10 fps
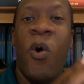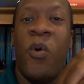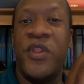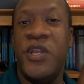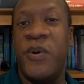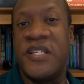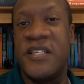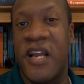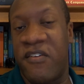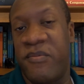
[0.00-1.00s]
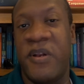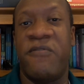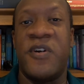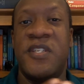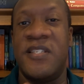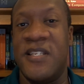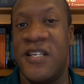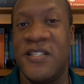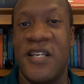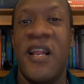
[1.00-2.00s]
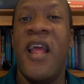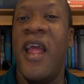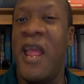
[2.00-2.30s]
or the U.S. government versus citizen.